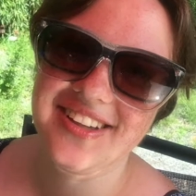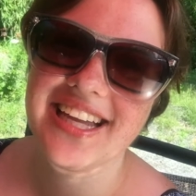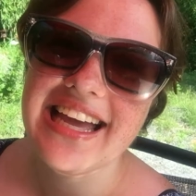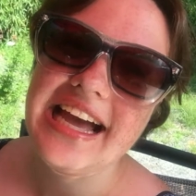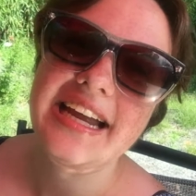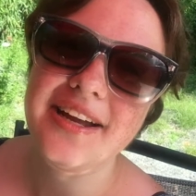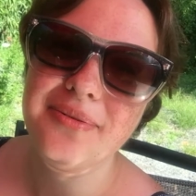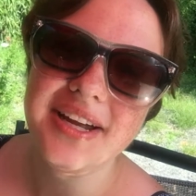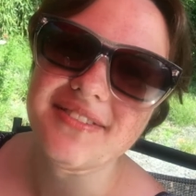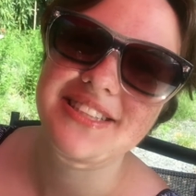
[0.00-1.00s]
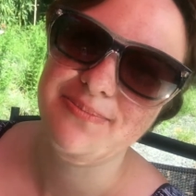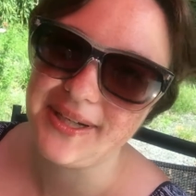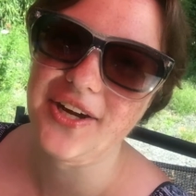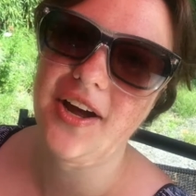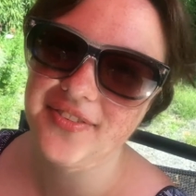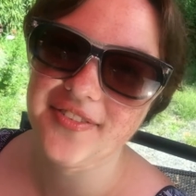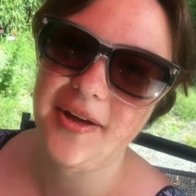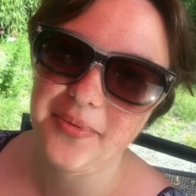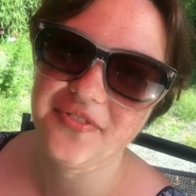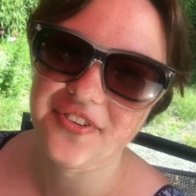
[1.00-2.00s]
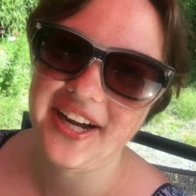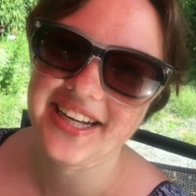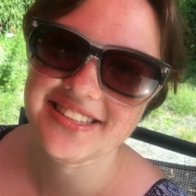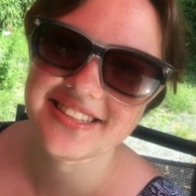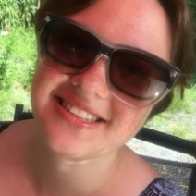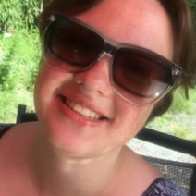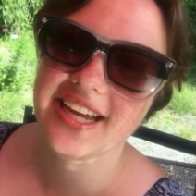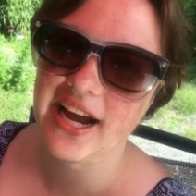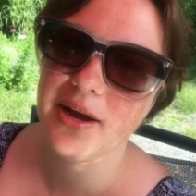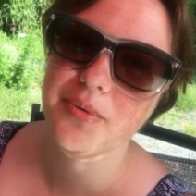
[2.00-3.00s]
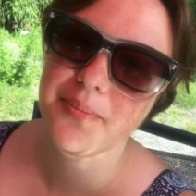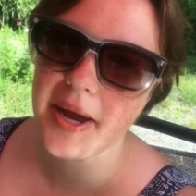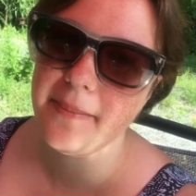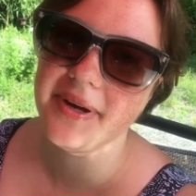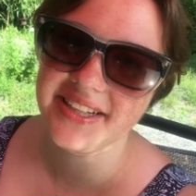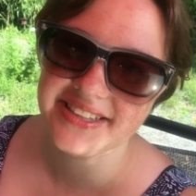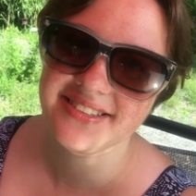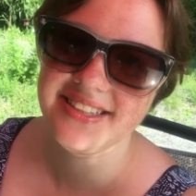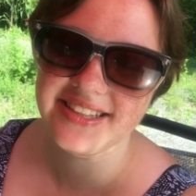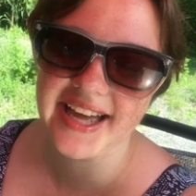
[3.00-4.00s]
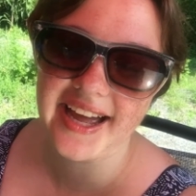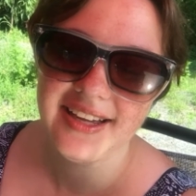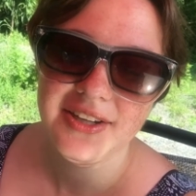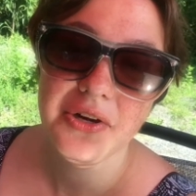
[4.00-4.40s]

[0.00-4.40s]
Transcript: Like we have a spin off of them in France because like I would pay money to see that.